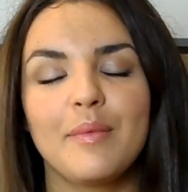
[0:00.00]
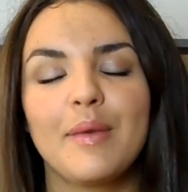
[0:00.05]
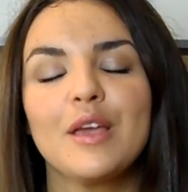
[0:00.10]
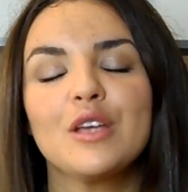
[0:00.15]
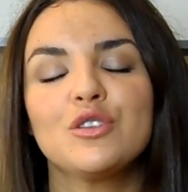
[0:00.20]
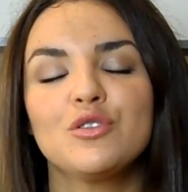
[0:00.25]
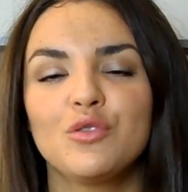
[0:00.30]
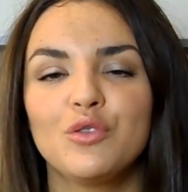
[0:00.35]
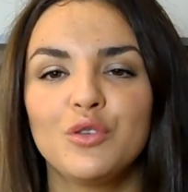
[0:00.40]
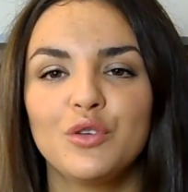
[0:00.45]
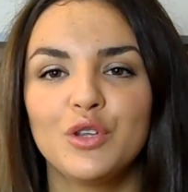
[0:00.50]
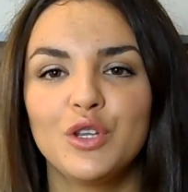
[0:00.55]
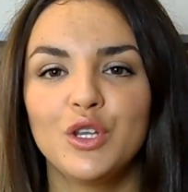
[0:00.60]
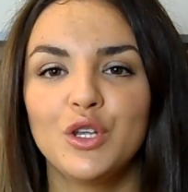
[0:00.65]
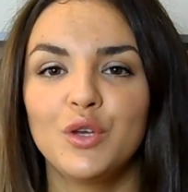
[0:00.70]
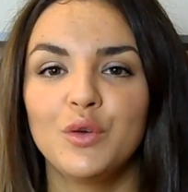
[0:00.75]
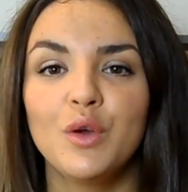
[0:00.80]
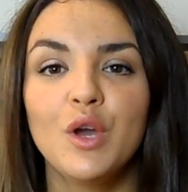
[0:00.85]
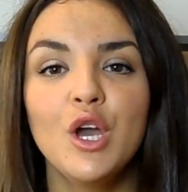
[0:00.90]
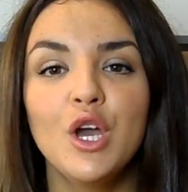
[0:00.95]
so make sure
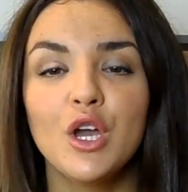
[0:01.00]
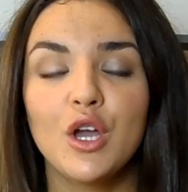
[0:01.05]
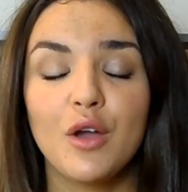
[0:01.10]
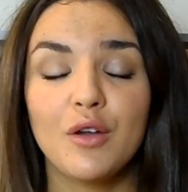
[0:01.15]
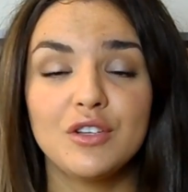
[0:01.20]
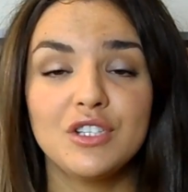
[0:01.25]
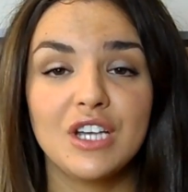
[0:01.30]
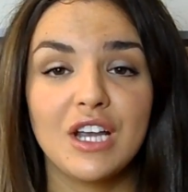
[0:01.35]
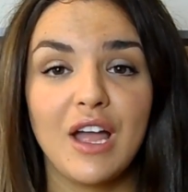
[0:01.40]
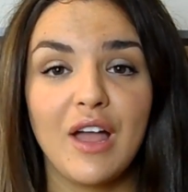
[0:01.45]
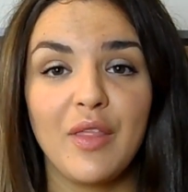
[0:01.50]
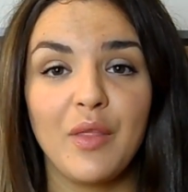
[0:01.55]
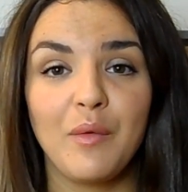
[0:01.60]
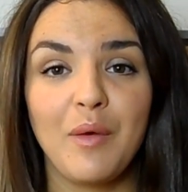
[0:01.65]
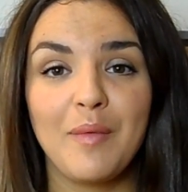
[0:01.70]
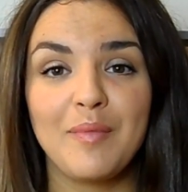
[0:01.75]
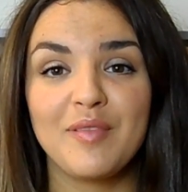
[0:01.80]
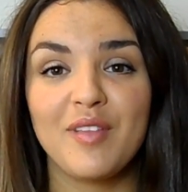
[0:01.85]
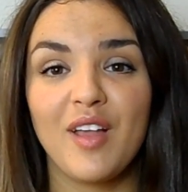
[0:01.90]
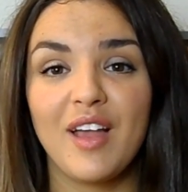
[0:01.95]
you go and check out
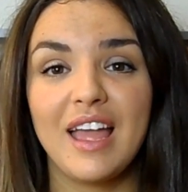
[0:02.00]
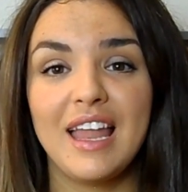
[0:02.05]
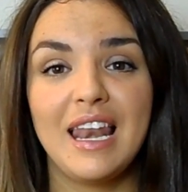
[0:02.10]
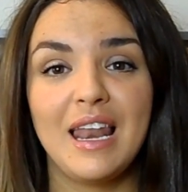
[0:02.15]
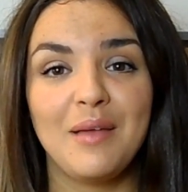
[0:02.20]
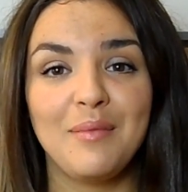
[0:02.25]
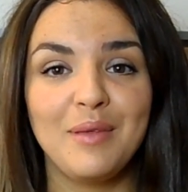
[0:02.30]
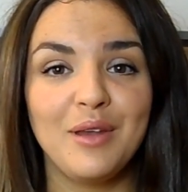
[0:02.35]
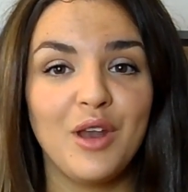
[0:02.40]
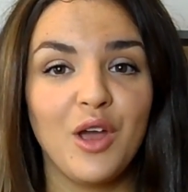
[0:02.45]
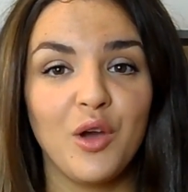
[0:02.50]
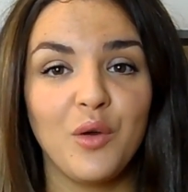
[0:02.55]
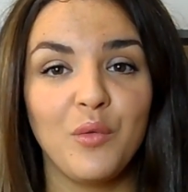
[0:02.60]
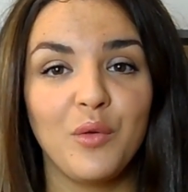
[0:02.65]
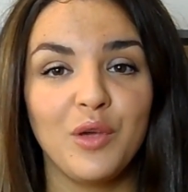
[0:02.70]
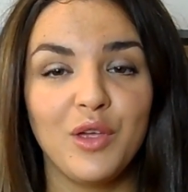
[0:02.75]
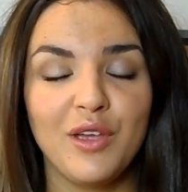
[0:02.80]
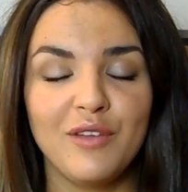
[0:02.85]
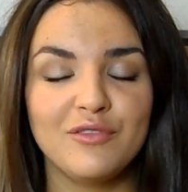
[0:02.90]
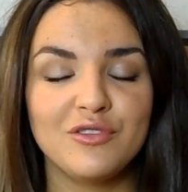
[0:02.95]
the website and let me know
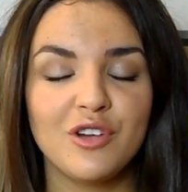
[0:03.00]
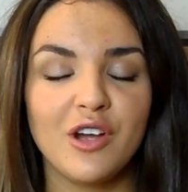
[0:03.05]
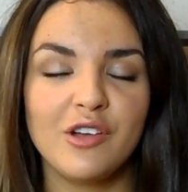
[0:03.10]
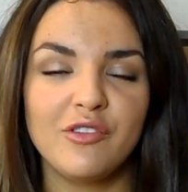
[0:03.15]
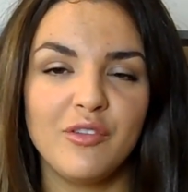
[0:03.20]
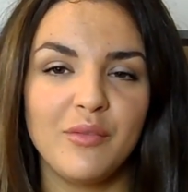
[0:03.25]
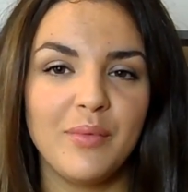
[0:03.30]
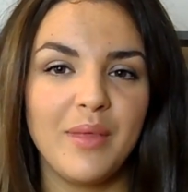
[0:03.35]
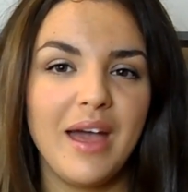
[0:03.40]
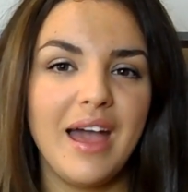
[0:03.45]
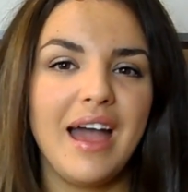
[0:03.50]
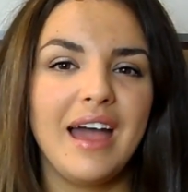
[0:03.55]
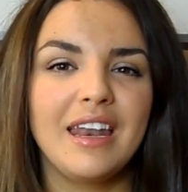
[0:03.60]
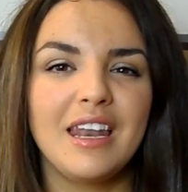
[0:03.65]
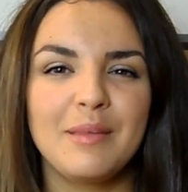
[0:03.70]
what you've tried from there.